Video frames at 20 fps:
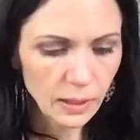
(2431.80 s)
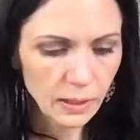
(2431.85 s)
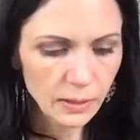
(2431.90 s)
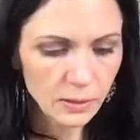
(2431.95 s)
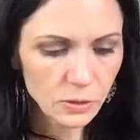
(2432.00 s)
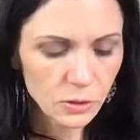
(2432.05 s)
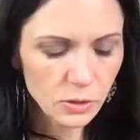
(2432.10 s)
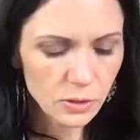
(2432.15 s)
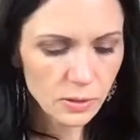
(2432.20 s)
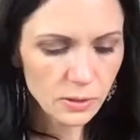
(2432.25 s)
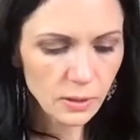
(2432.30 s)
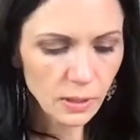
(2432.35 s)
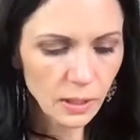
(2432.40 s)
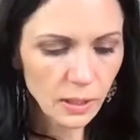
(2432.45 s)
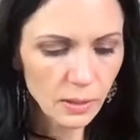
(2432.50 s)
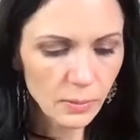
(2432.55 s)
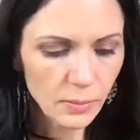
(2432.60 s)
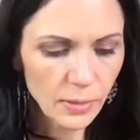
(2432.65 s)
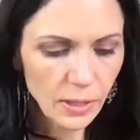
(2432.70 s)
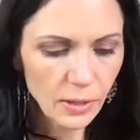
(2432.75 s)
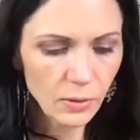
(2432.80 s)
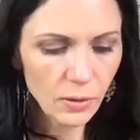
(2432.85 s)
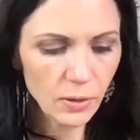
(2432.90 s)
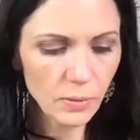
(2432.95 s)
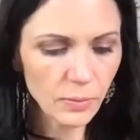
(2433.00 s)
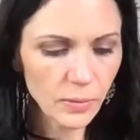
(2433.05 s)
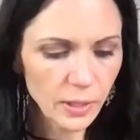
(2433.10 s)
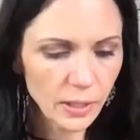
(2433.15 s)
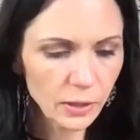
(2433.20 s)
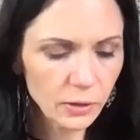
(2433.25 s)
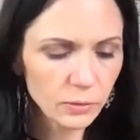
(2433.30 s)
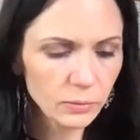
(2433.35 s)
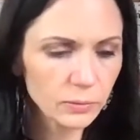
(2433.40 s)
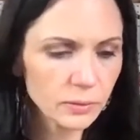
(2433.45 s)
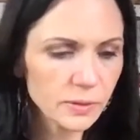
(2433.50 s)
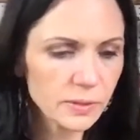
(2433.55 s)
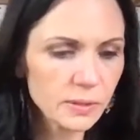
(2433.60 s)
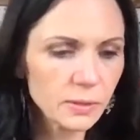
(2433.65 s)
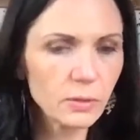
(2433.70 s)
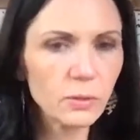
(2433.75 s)
I just cut them out on my
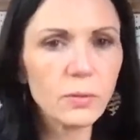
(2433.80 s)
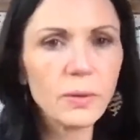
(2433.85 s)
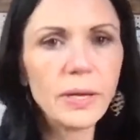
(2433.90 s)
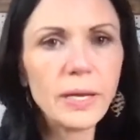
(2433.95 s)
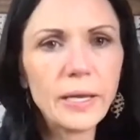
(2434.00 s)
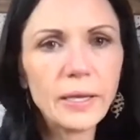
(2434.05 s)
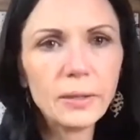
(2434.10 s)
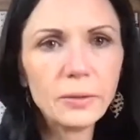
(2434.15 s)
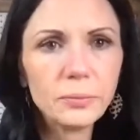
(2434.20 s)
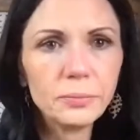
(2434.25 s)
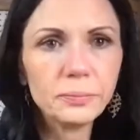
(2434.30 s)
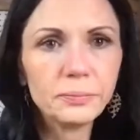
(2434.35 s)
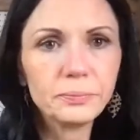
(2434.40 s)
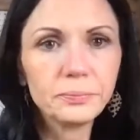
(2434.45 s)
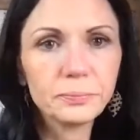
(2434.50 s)
silhouette.